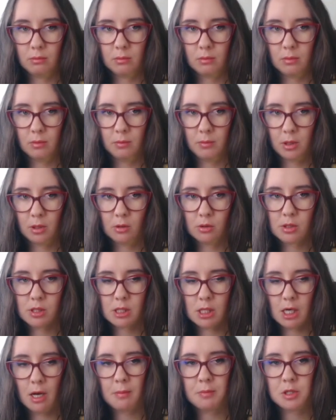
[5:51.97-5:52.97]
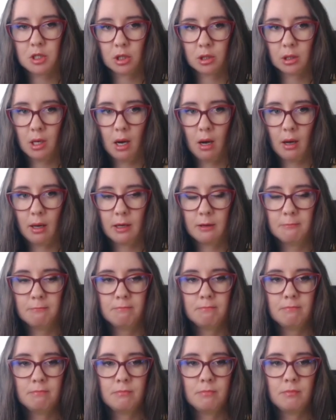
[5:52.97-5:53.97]
Because subject I.
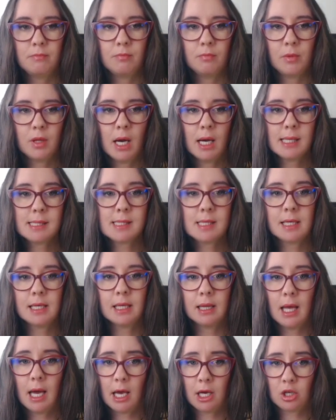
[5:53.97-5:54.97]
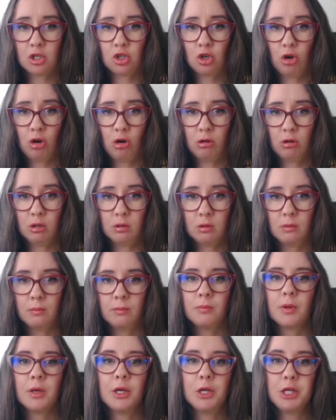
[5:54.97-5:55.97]
Does he like chocolate?
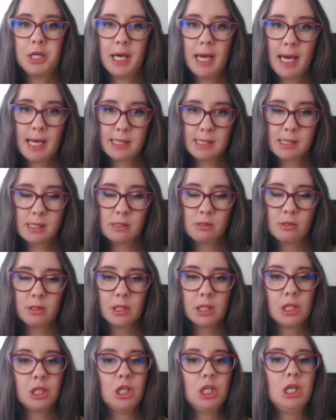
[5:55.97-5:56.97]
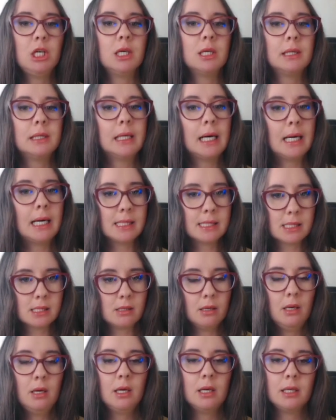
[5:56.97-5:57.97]
Yes, he does.
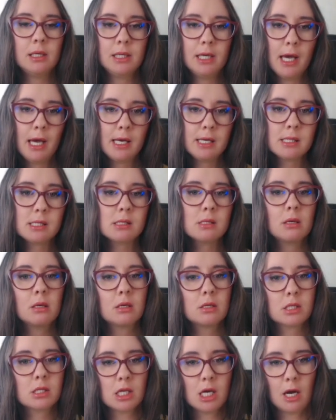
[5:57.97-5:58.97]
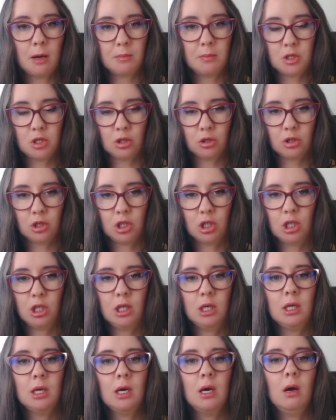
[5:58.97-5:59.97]
Yes, subject
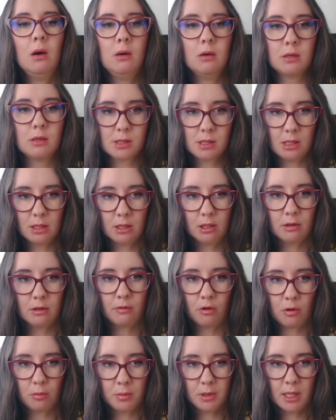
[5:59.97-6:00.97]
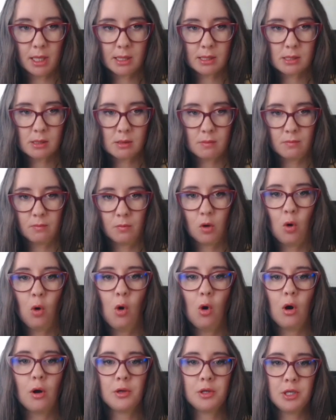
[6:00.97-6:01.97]
he, auxiliary verb does.
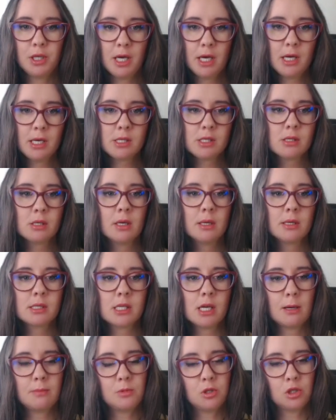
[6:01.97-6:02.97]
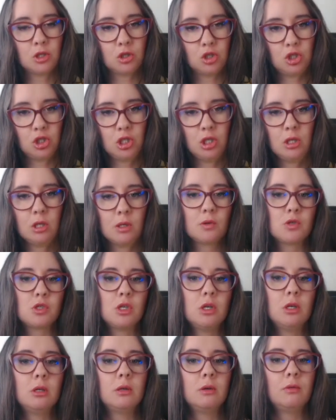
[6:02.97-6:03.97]
Or yes, subject she,
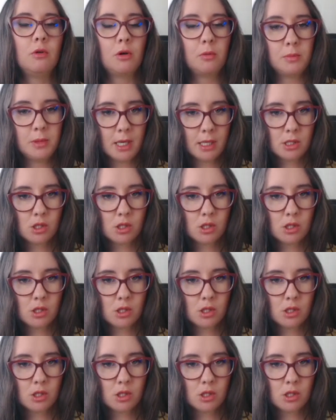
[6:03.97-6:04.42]
auxiliary verb does